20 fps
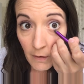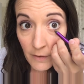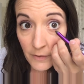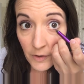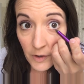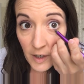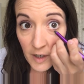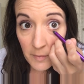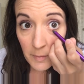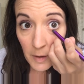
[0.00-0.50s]

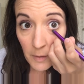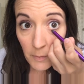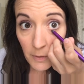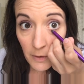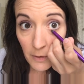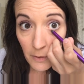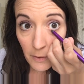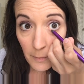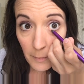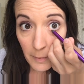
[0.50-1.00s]
sorry my
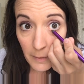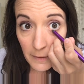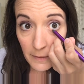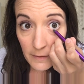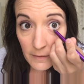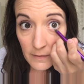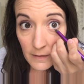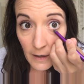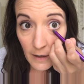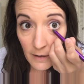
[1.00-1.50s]
window
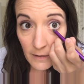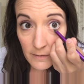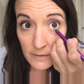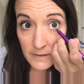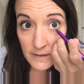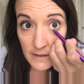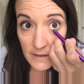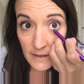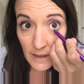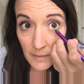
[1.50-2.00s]
open, now is
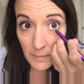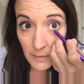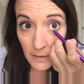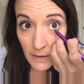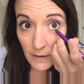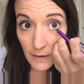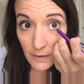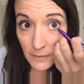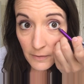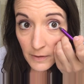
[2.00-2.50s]
the time that
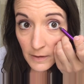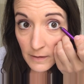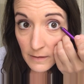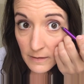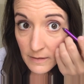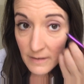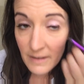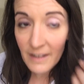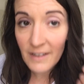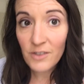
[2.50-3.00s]
cars are going to
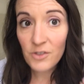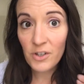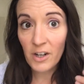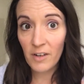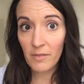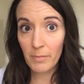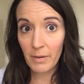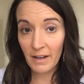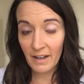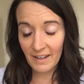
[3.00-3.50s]
decide to
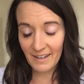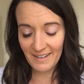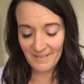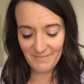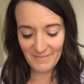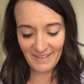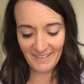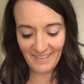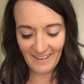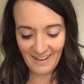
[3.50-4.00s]
drive by and
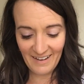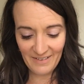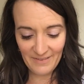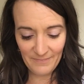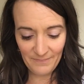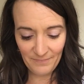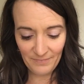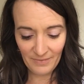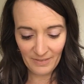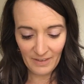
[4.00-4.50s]
be loud.
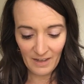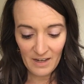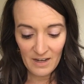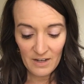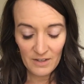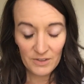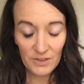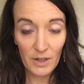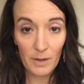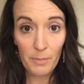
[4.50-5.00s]

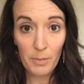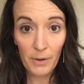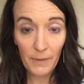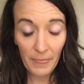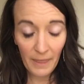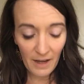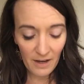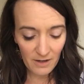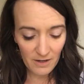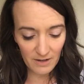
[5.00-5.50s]
So I put
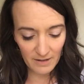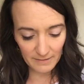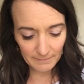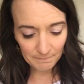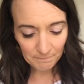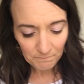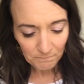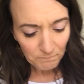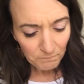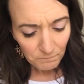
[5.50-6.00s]
that
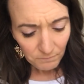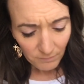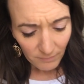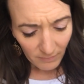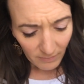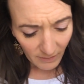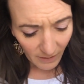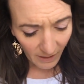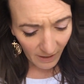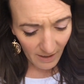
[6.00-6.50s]
on,
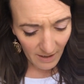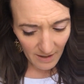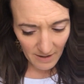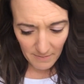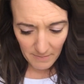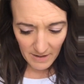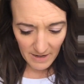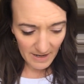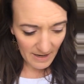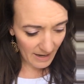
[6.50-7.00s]

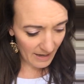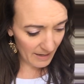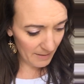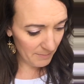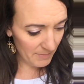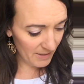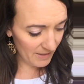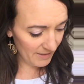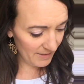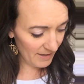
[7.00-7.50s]
and I'm
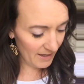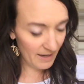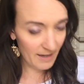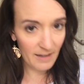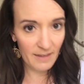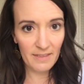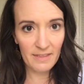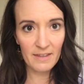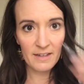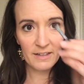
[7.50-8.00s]
going to
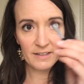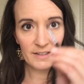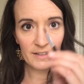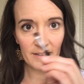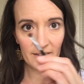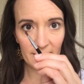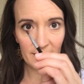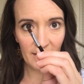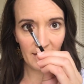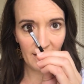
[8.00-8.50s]
take this
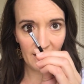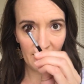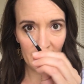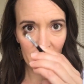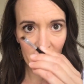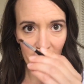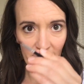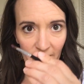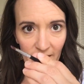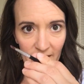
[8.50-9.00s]

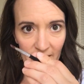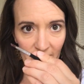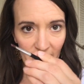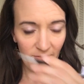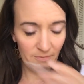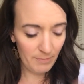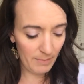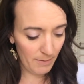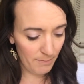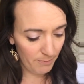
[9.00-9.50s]
side right here
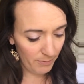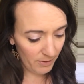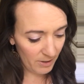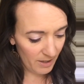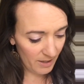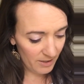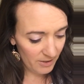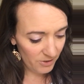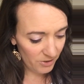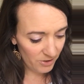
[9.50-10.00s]
with my
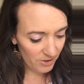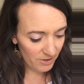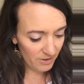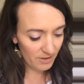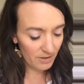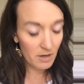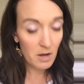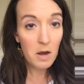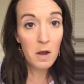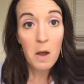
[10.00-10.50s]
brush
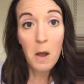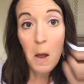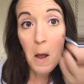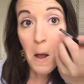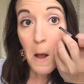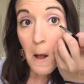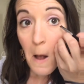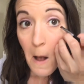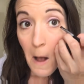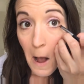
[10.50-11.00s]

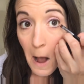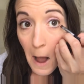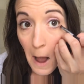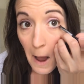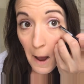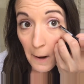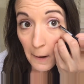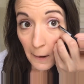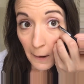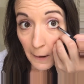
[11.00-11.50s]

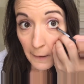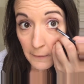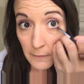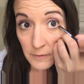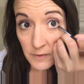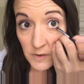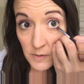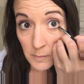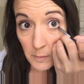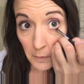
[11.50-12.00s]
and kind of
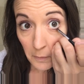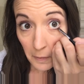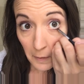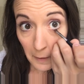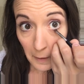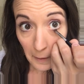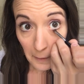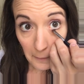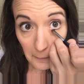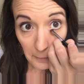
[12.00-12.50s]
smooth it
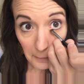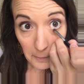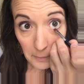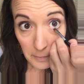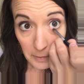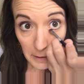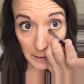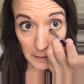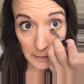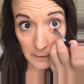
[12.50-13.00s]
out a little
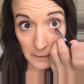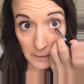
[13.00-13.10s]
bit.